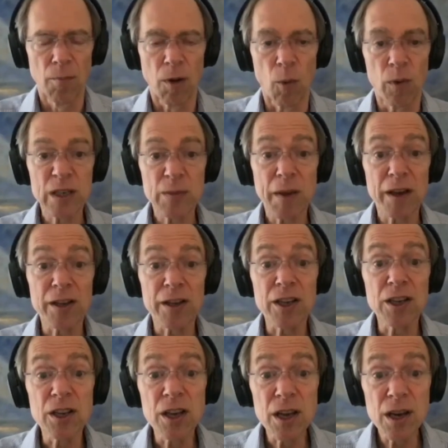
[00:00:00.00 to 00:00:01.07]
But we spent
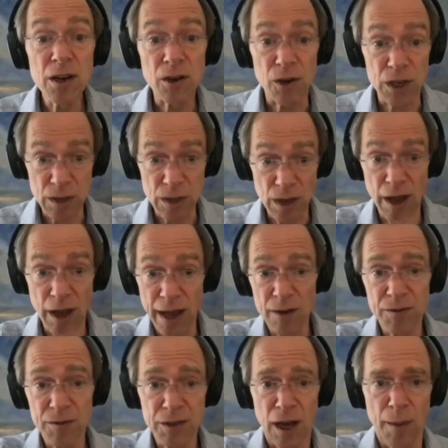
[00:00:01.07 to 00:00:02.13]
years ahead
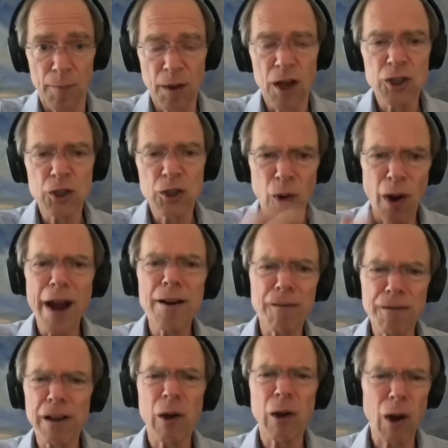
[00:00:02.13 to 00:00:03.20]
of time trying to
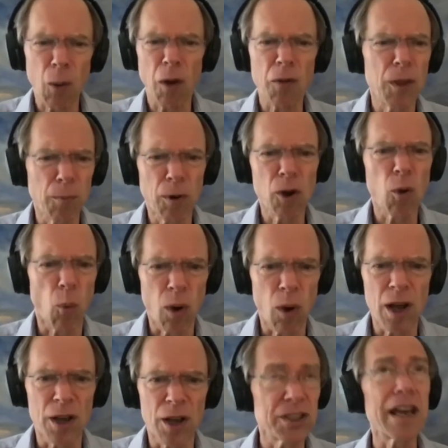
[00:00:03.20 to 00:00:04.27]
figure out what the book
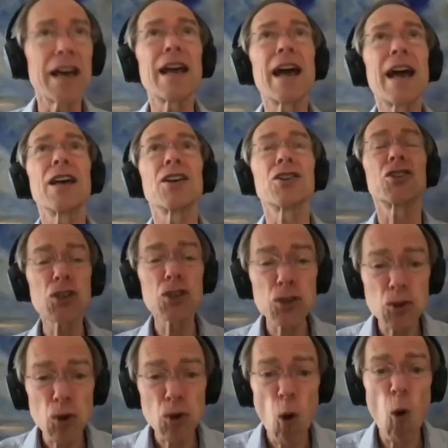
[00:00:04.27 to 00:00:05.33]
was. Dan has
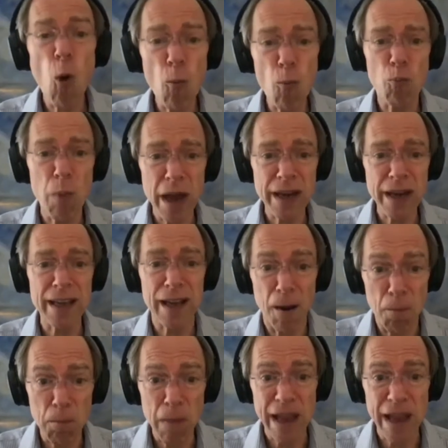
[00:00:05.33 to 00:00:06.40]
so many
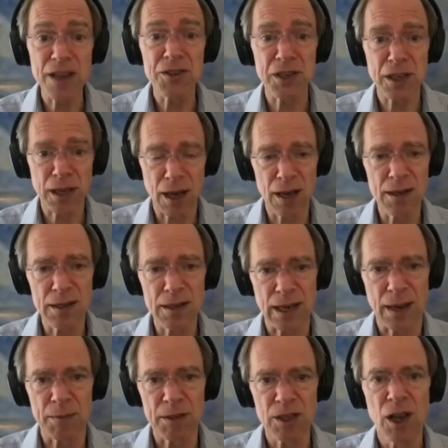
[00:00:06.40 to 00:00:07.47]
amazing
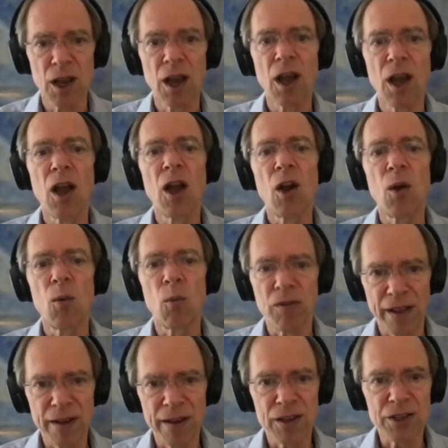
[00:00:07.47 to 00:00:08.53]
concepts we
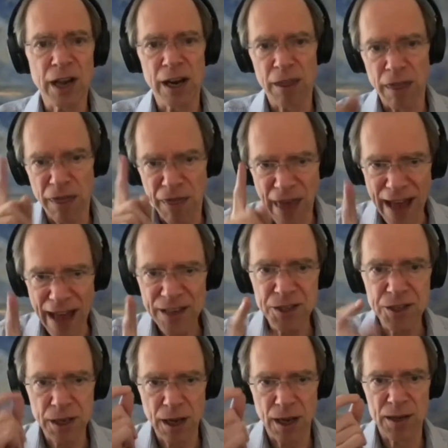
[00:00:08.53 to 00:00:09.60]
finally decided
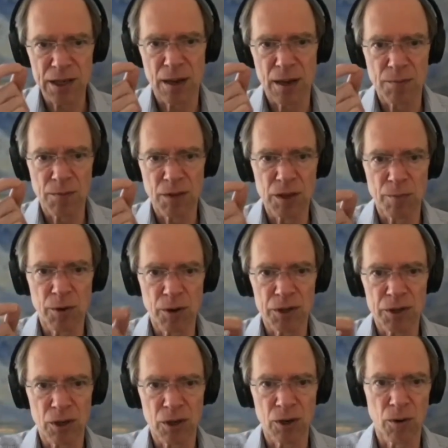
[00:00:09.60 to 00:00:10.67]
that's the concept that the book
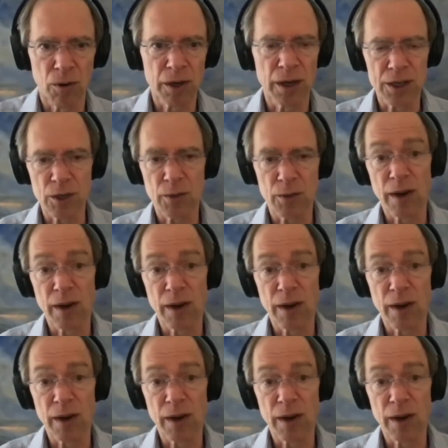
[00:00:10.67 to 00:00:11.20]
is going to organize